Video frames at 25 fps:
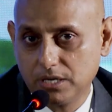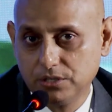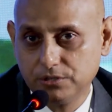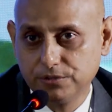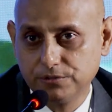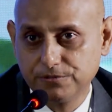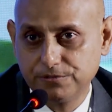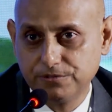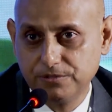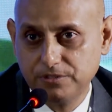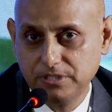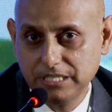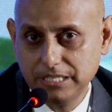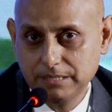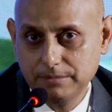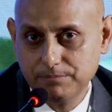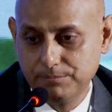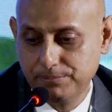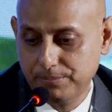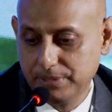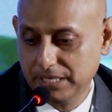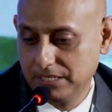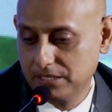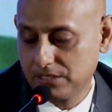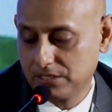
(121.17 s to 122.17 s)
of the
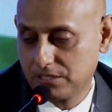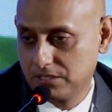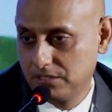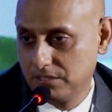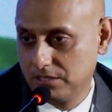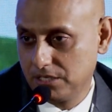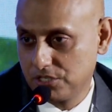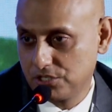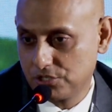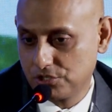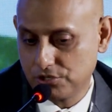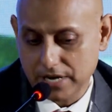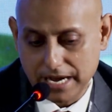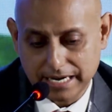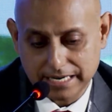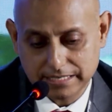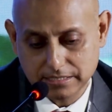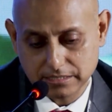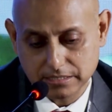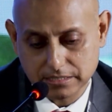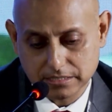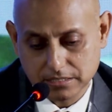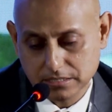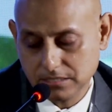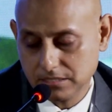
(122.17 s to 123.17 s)
biggest
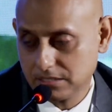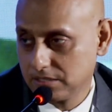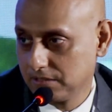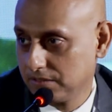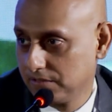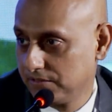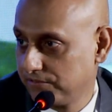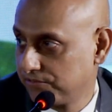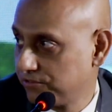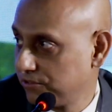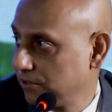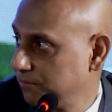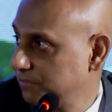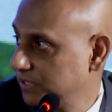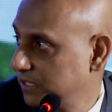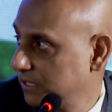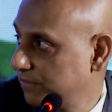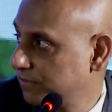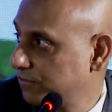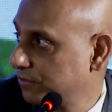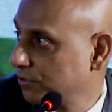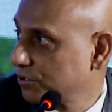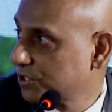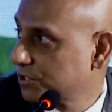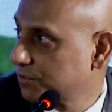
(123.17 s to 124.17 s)
distractors from the
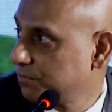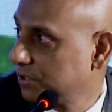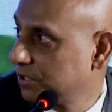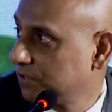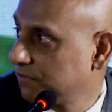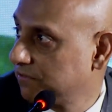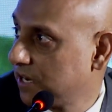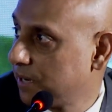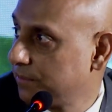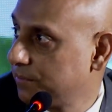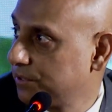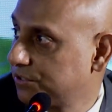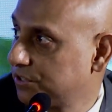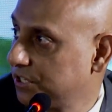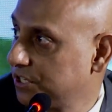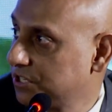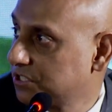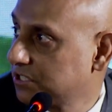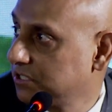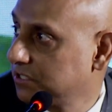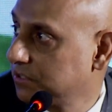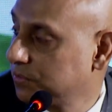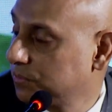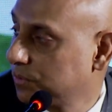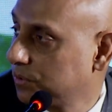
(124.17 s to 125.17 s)
enforcement of
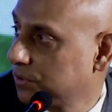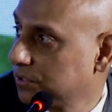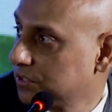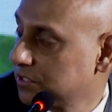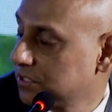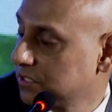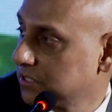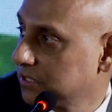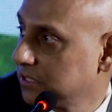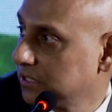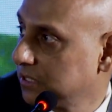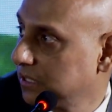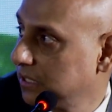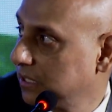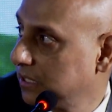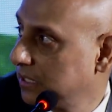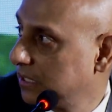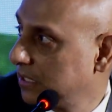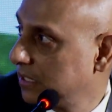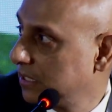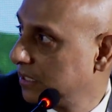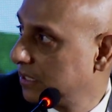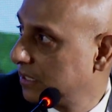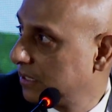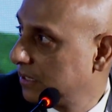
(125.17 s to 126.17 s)
arbitration awards,
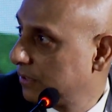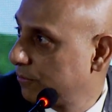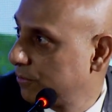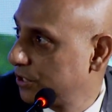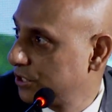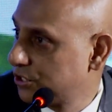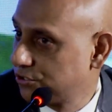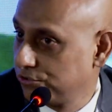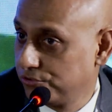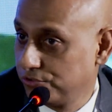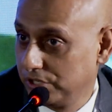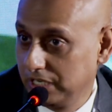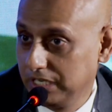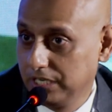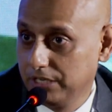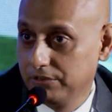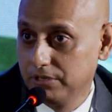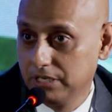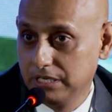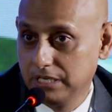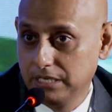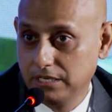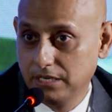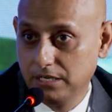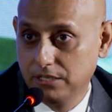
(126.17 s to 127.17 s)
which
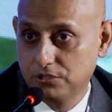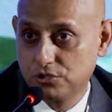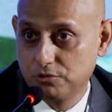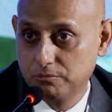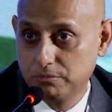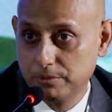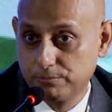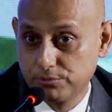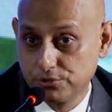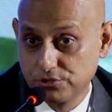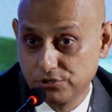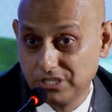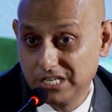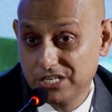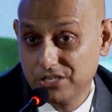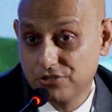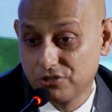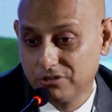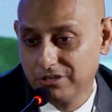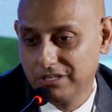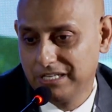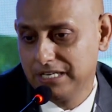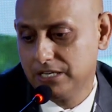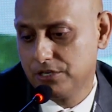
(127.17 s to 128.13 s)
really needs to be procedurally